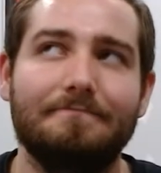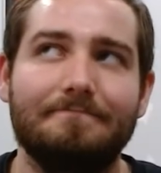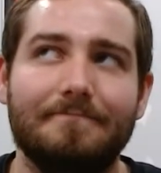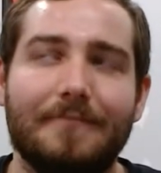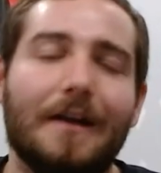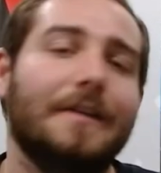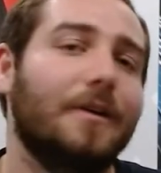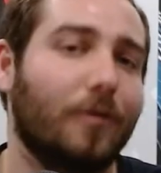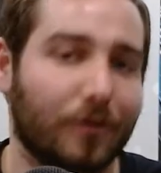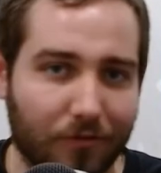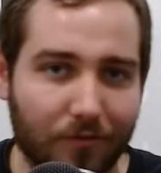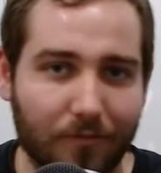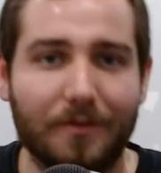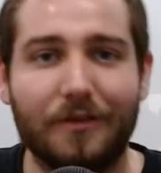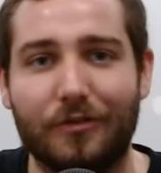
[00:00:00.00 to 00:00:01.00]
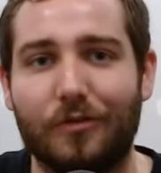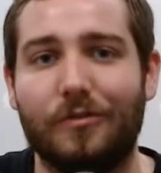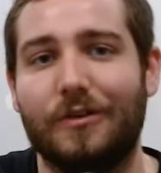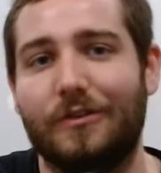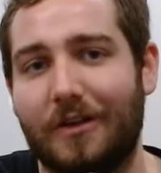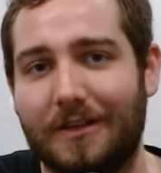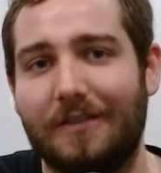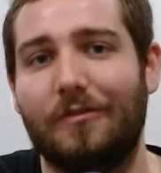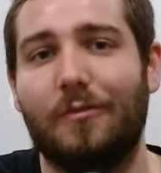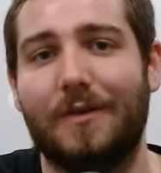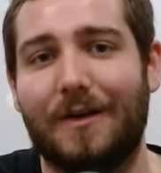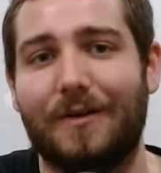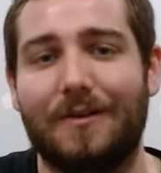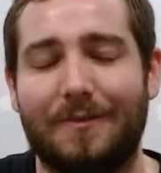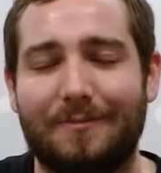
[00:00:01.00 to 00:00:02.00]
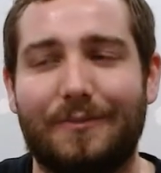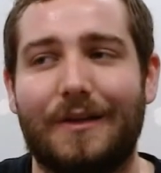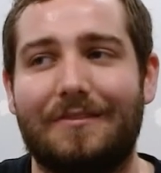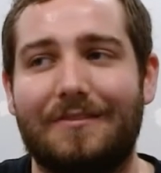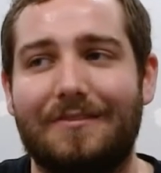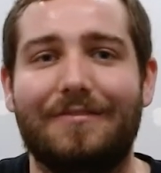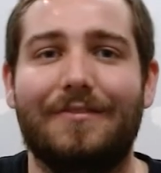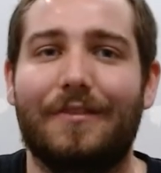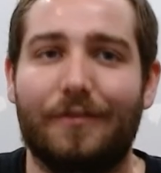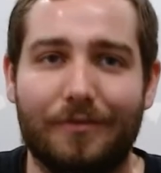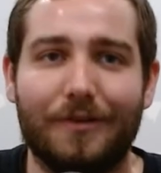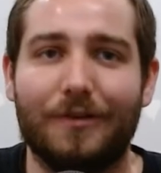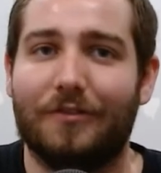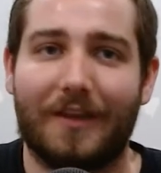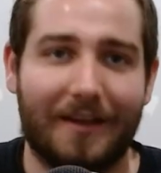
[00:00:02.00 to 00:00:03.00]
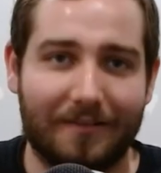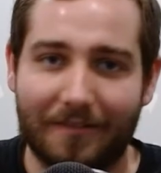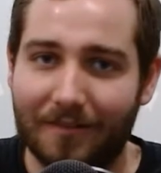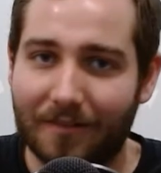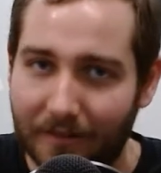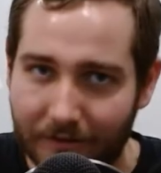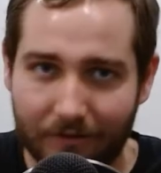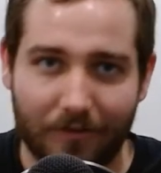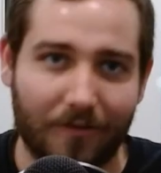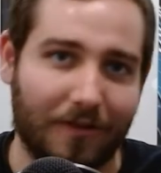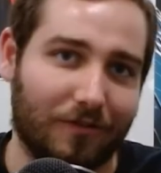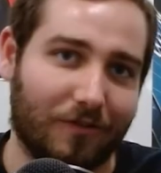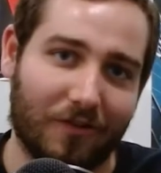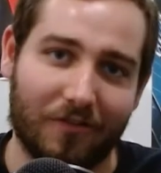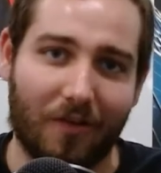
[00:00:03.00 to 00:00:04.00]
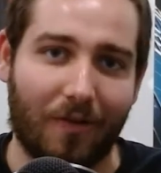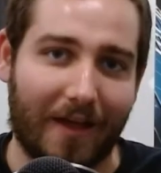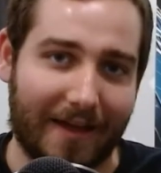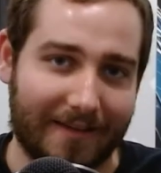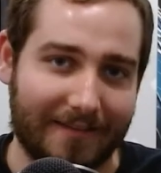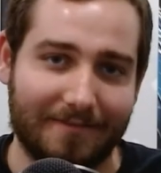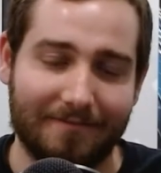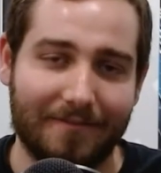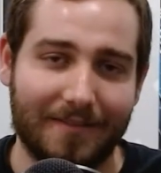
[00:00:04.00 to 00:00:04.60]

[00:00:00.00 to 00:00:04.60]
I know I shouldn't be so reductive about it, but the first act is literally just Aladdin.